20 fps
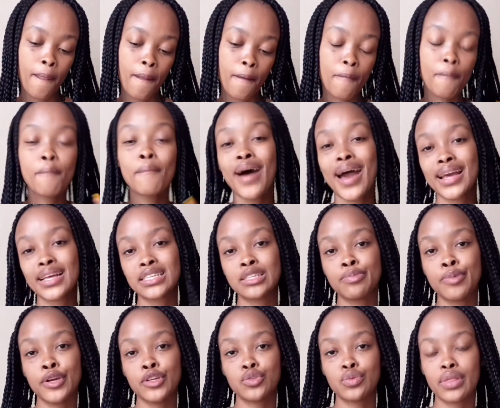my
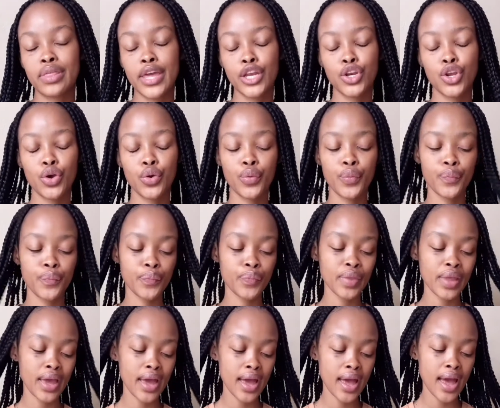experience with endo.
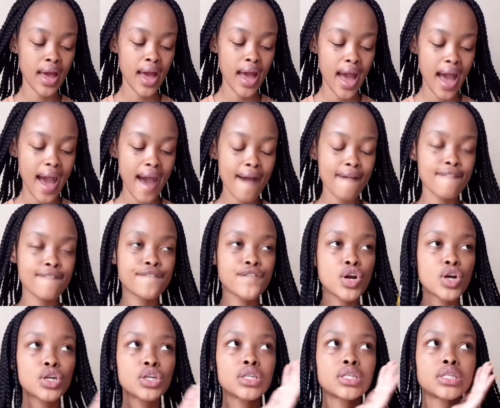I
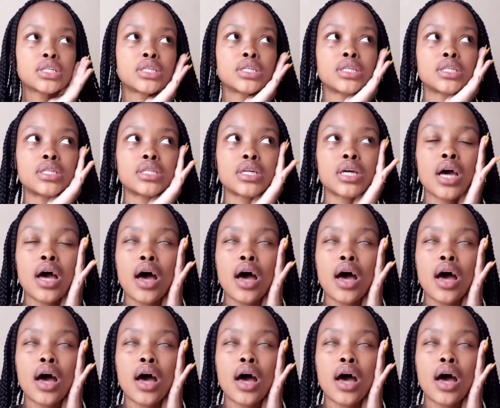first